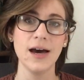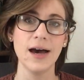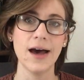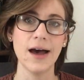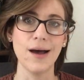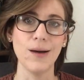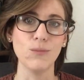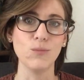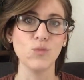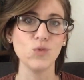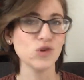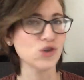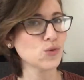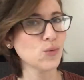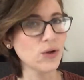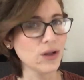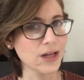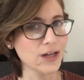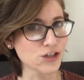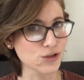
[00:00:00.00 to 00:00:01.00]
um, which
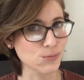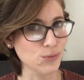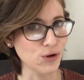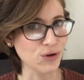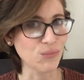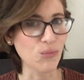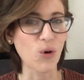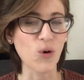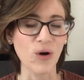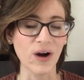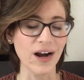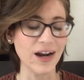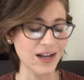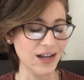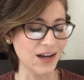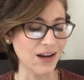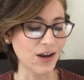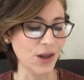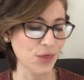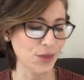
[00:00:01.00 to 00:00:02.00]
we'll explore more
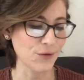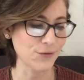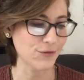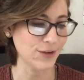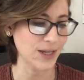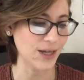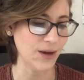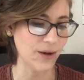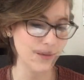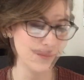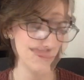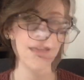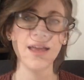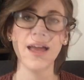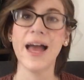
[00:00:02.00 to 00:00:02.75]
in another video.